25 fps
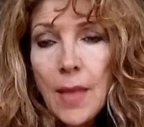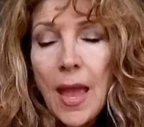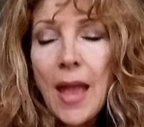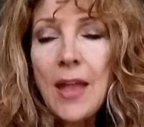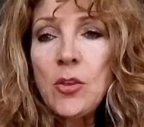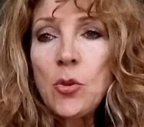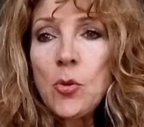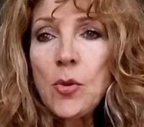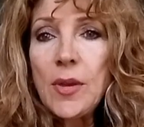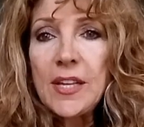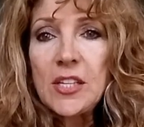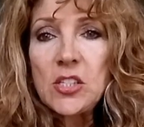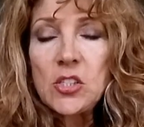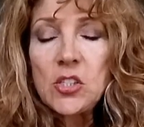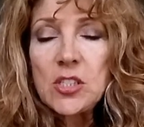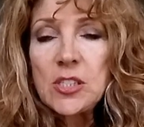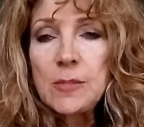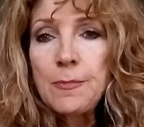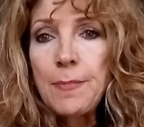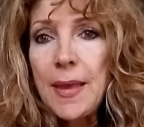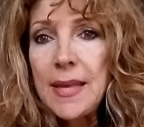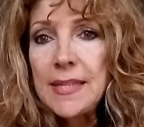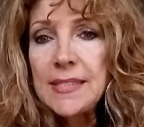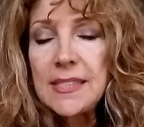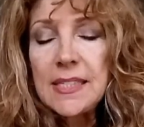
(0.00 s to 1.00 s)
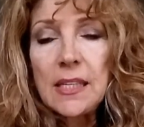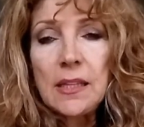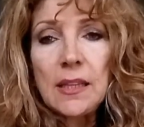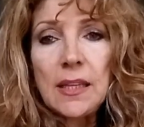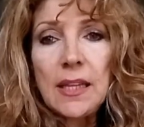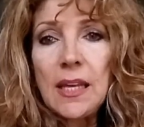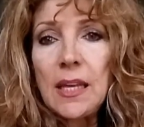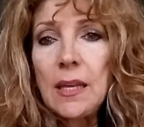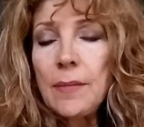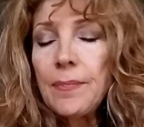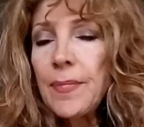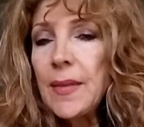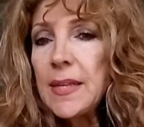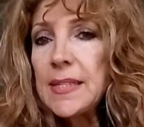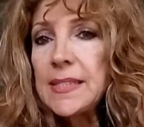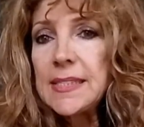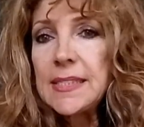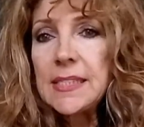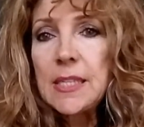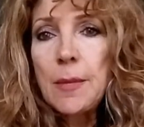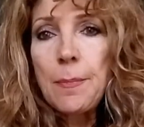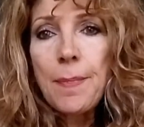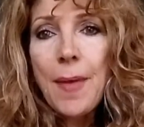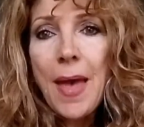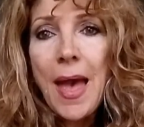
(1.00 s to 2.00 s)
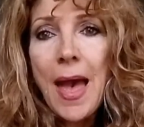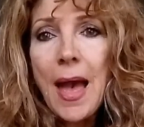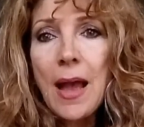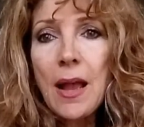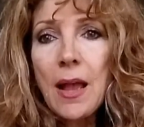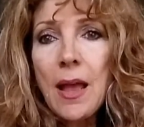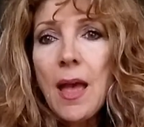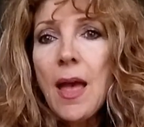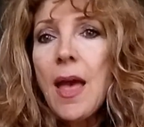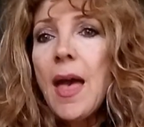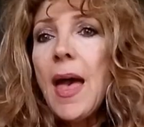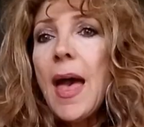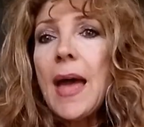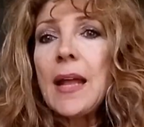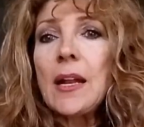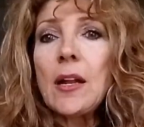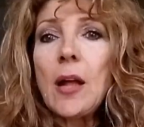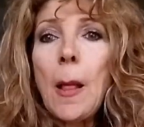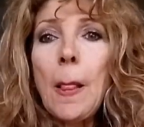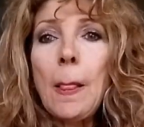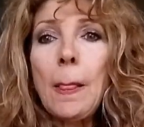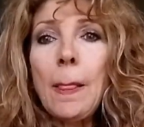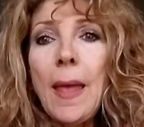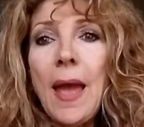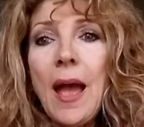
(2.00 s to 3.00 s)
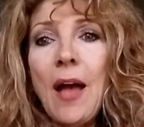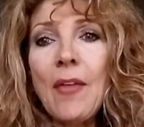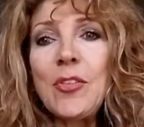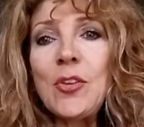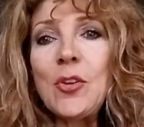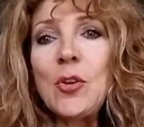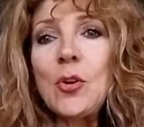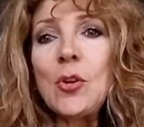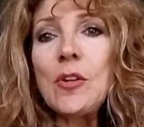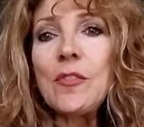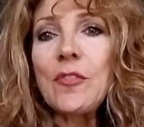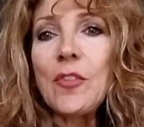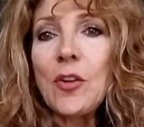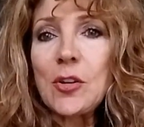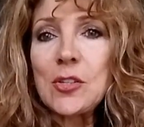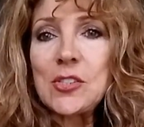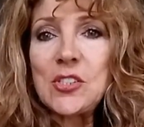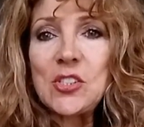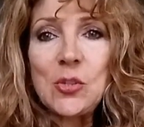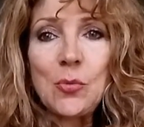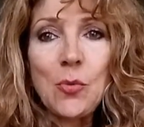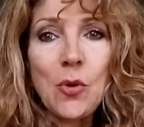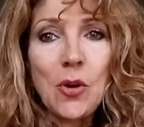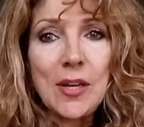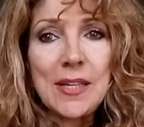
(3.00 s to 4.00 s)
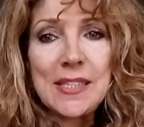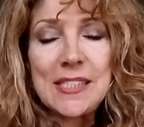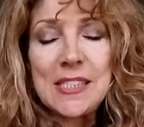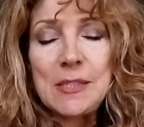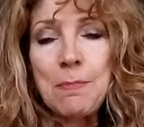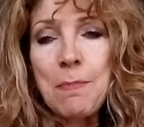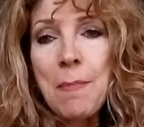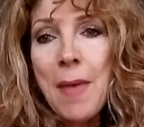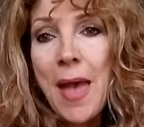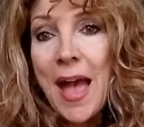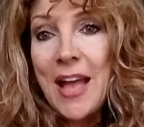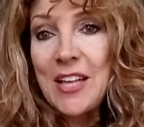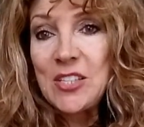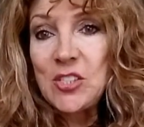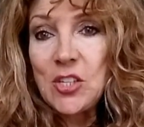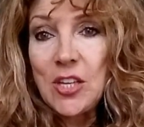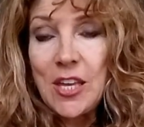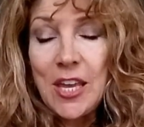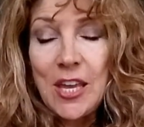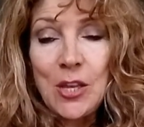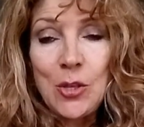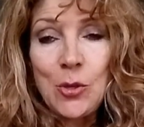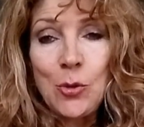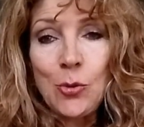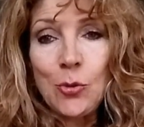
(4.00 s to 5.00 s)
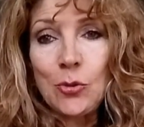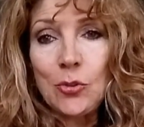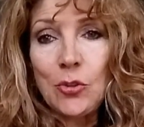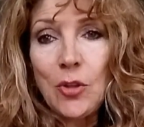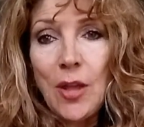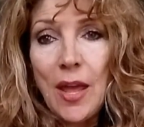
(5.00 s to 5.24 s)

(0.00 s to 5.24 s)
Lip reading: and you can just basically sit back and allow the universe to work its magic in your